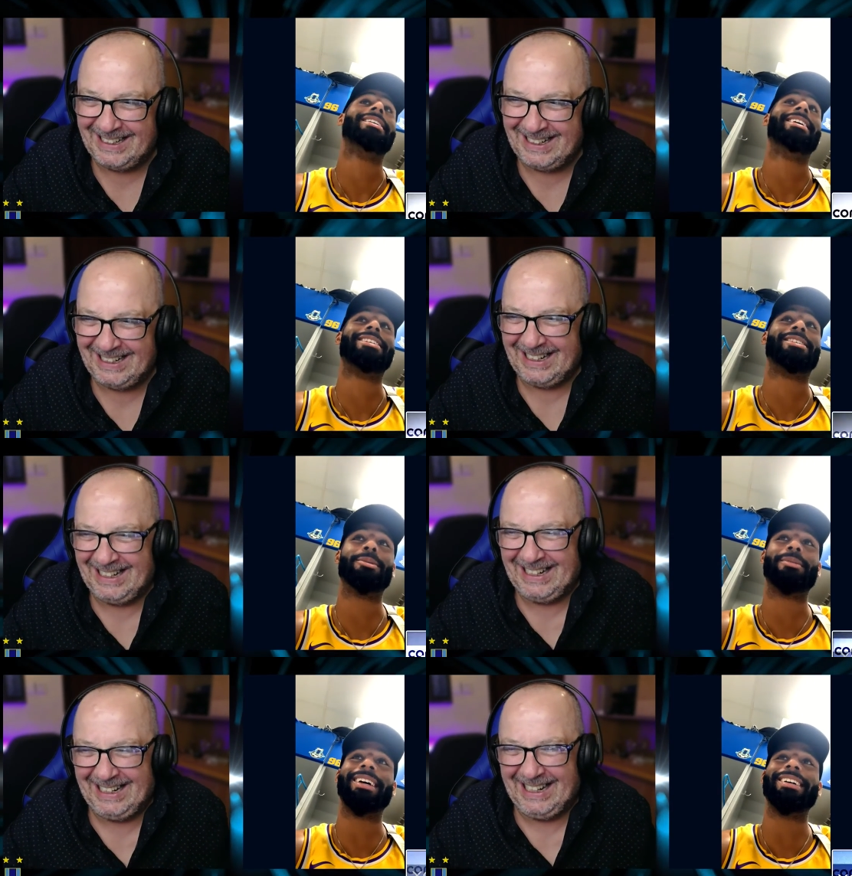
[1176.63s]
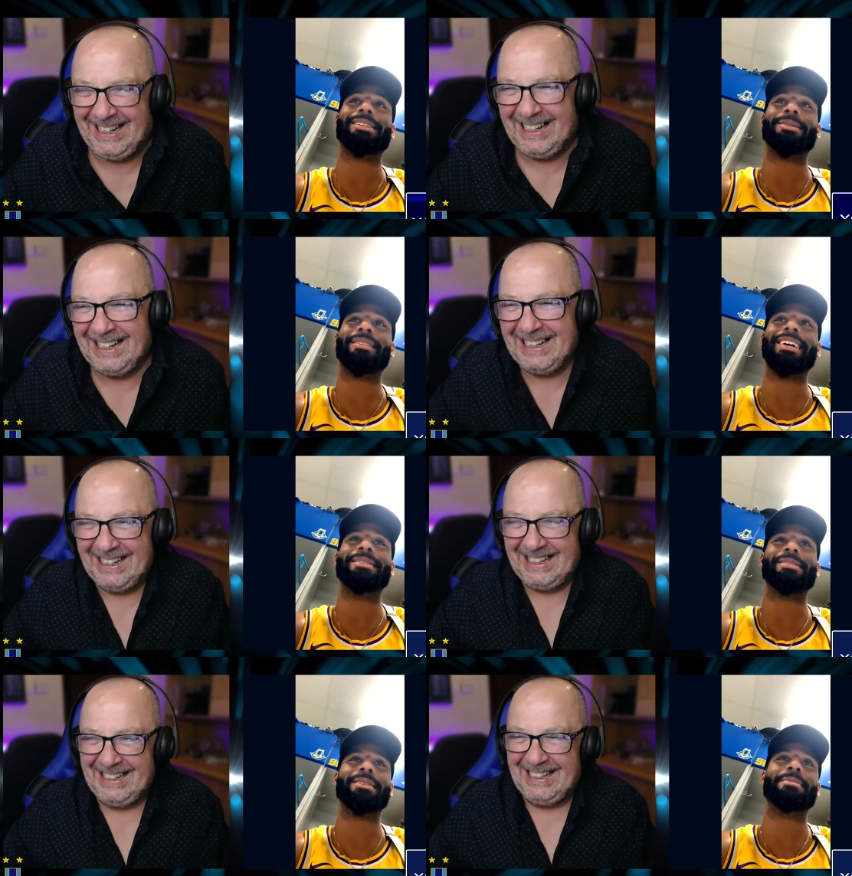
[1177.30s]
Speaker 1: uh, sometimes,
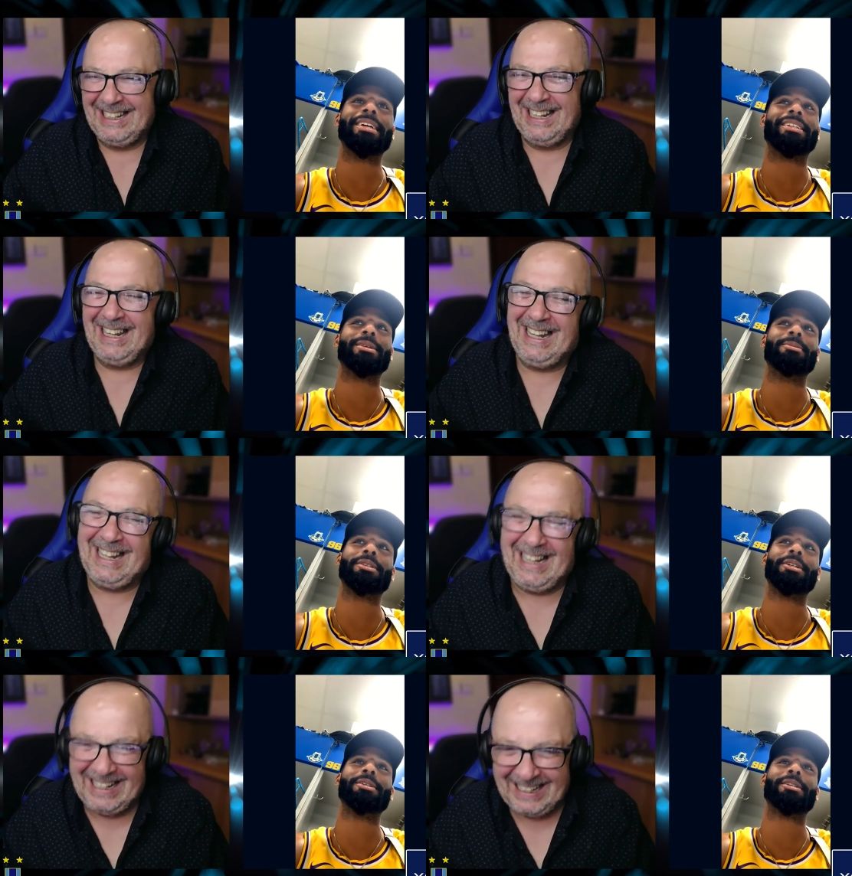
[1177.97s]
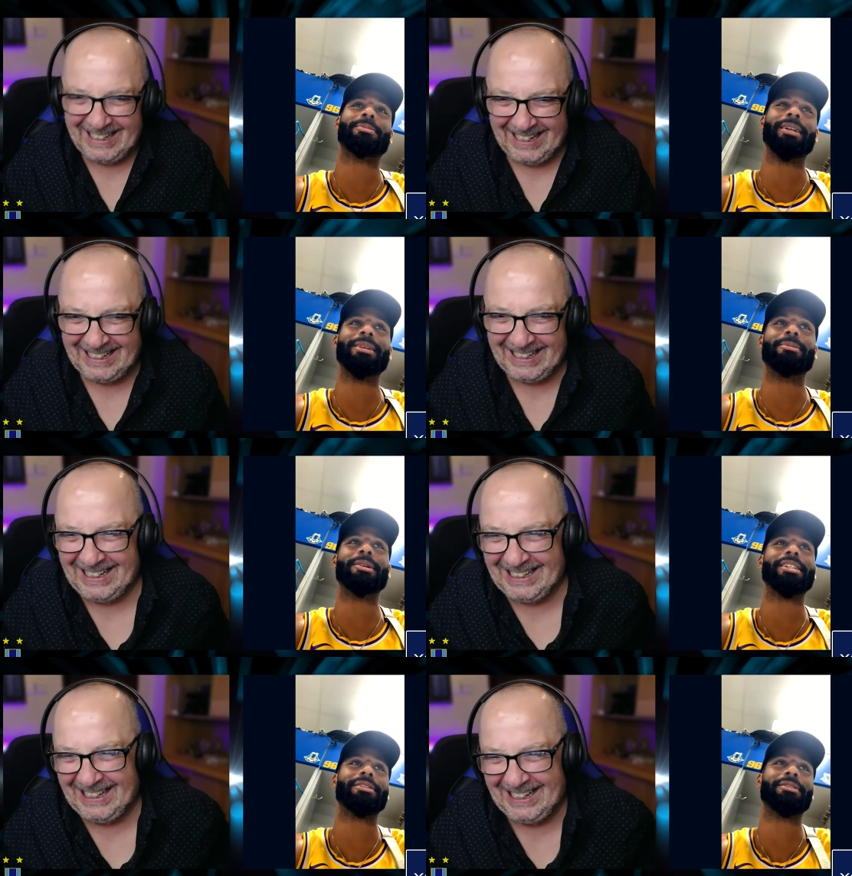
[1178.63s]
sometimes they make some jokes,
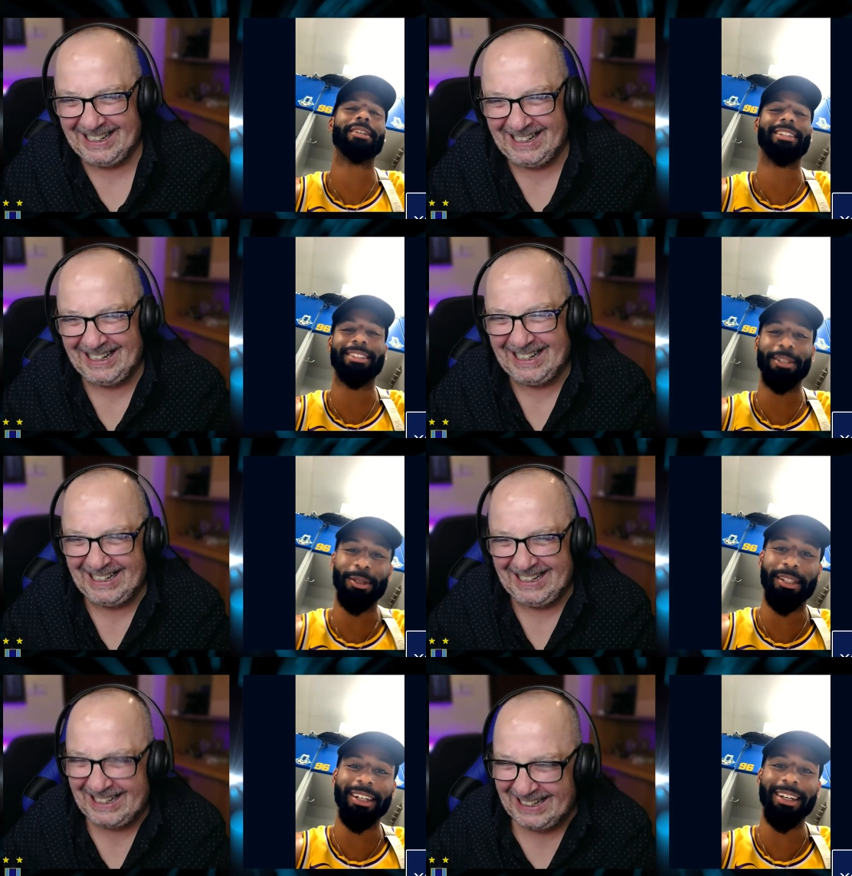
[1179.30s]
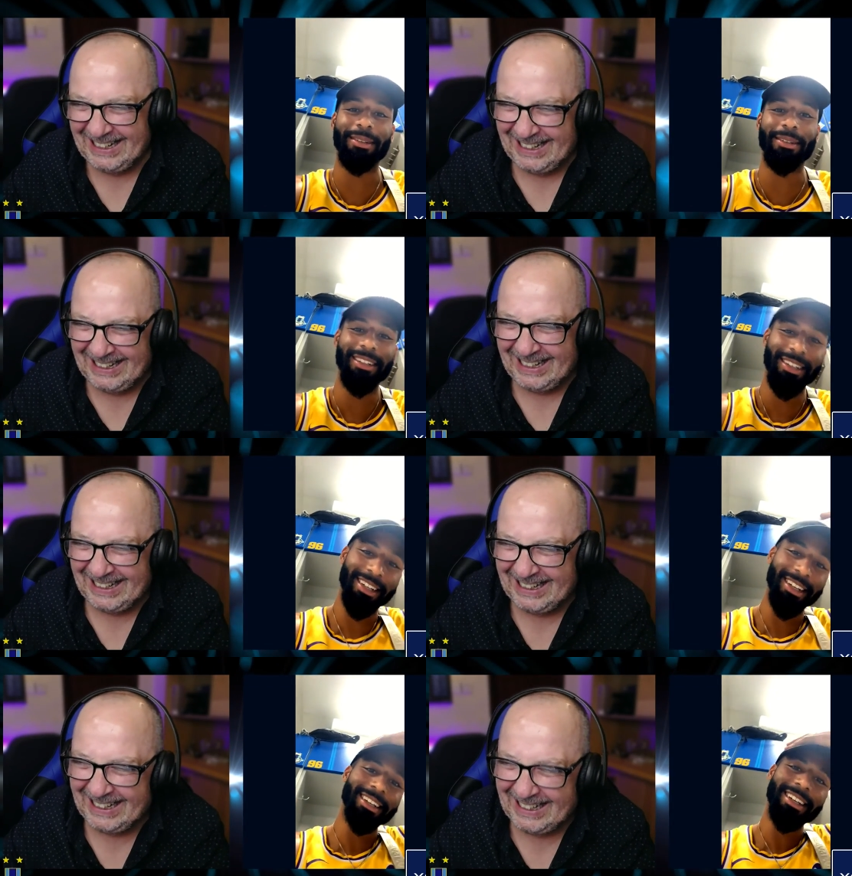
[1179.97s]
but the most of the jokes are
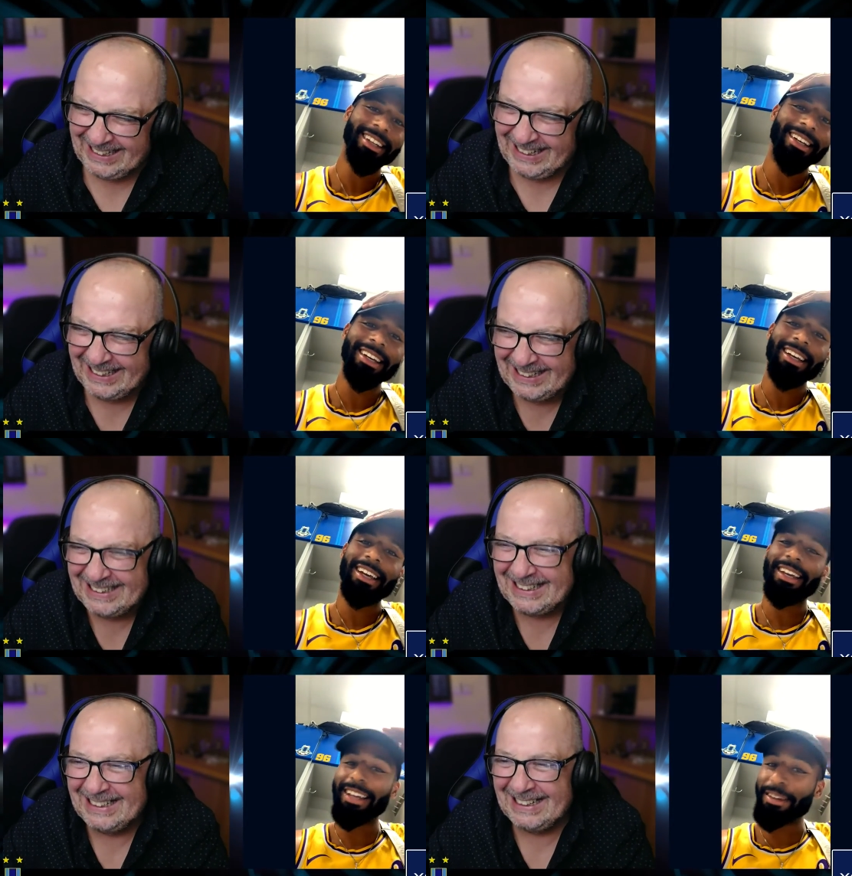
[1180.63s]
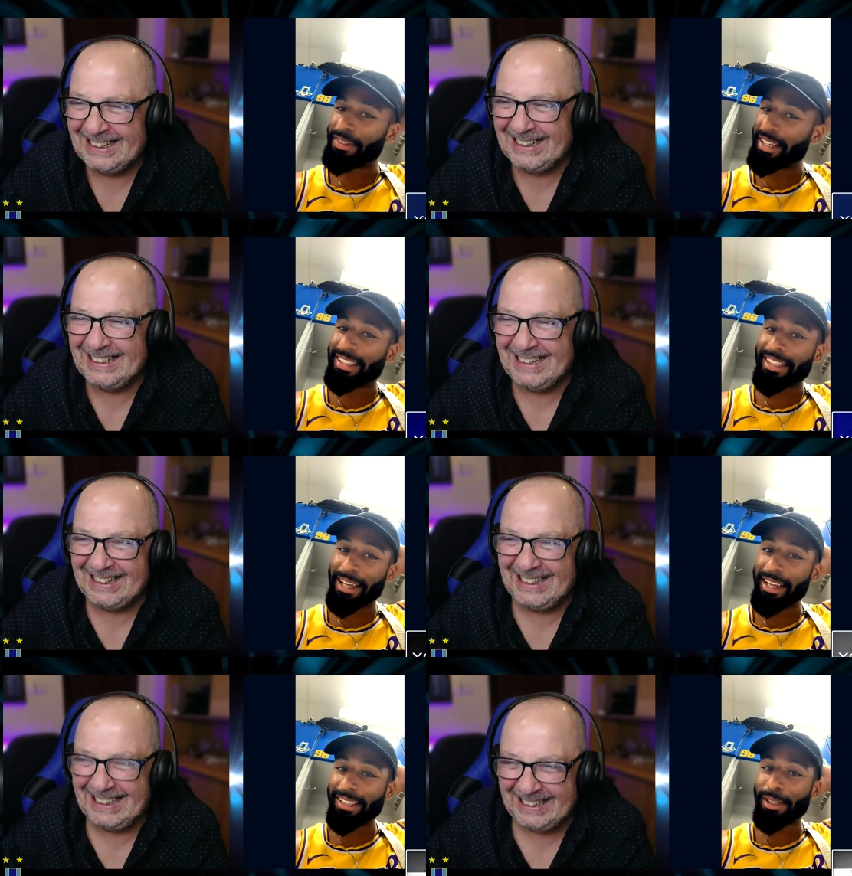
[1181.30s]
if
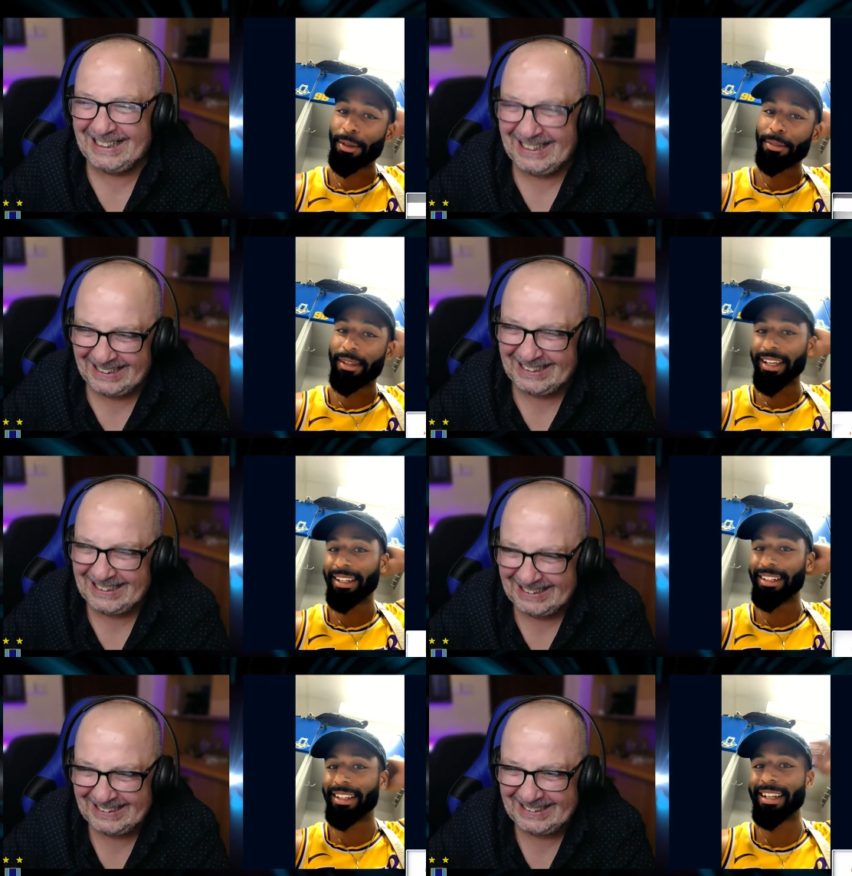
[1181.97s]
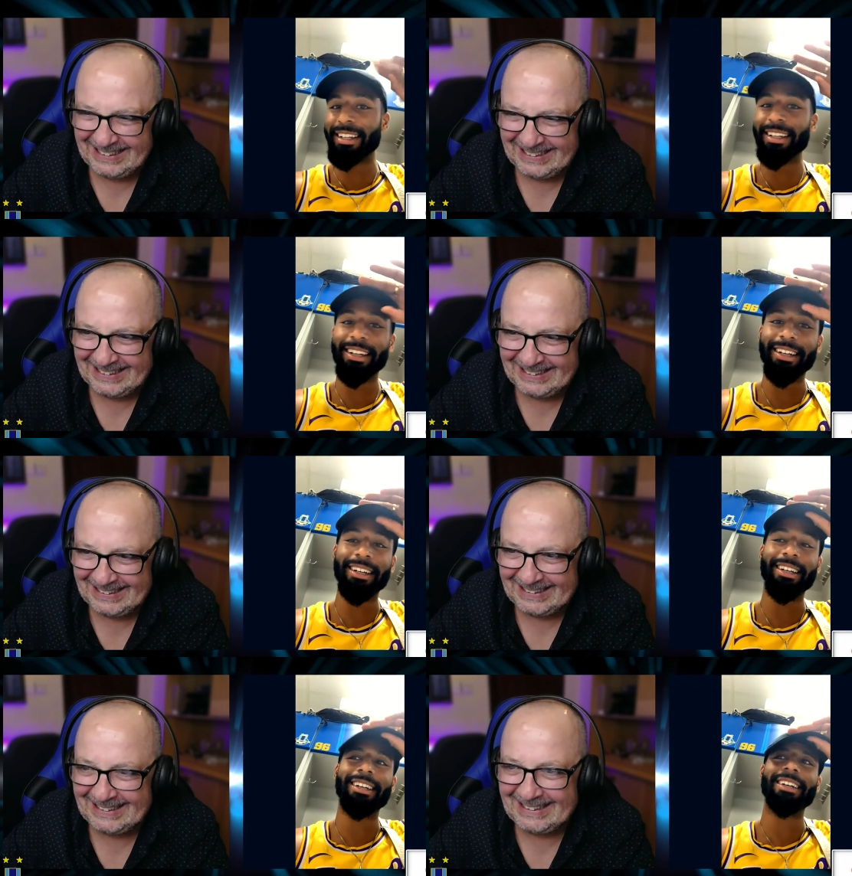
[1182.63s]
they say something,
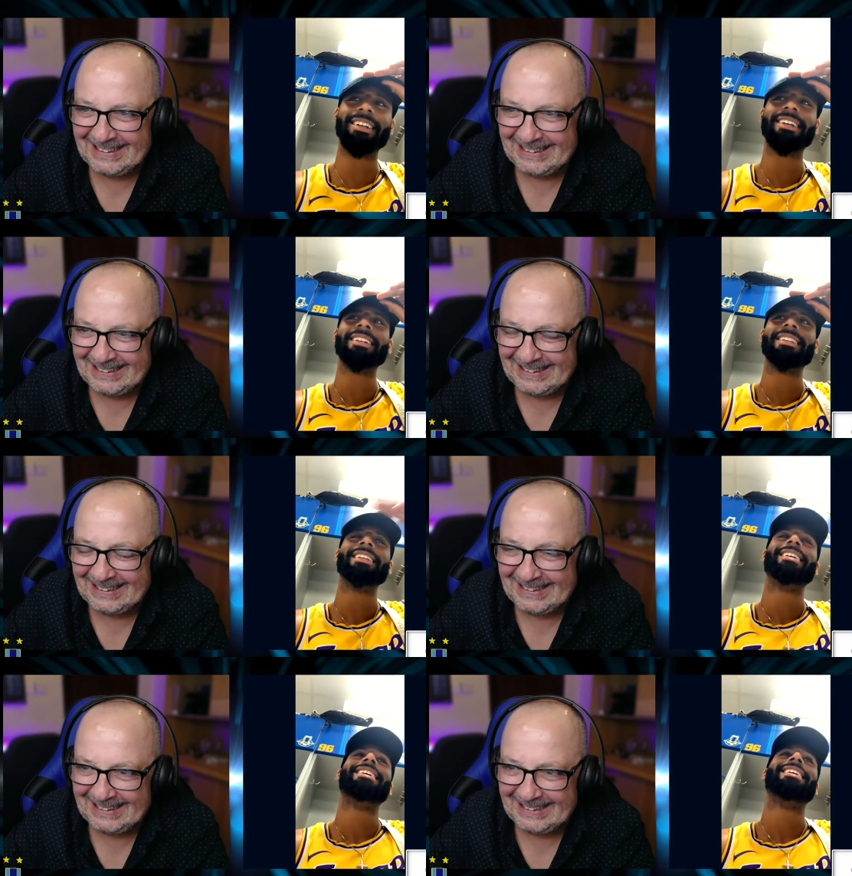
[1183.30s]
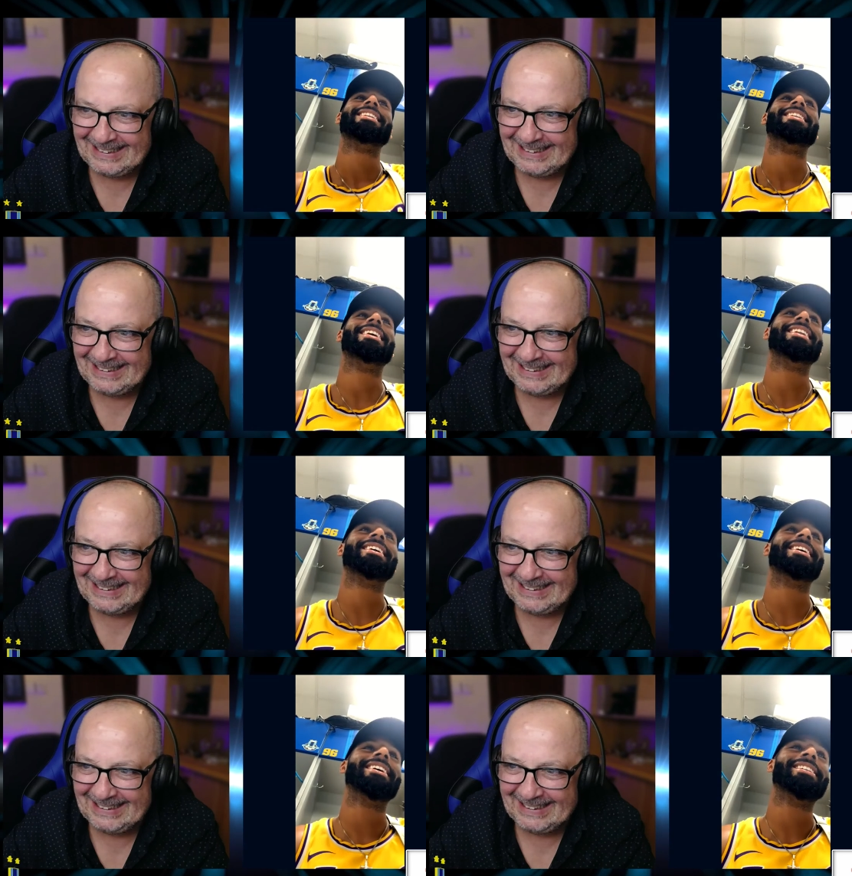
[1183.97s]
then. Uh, and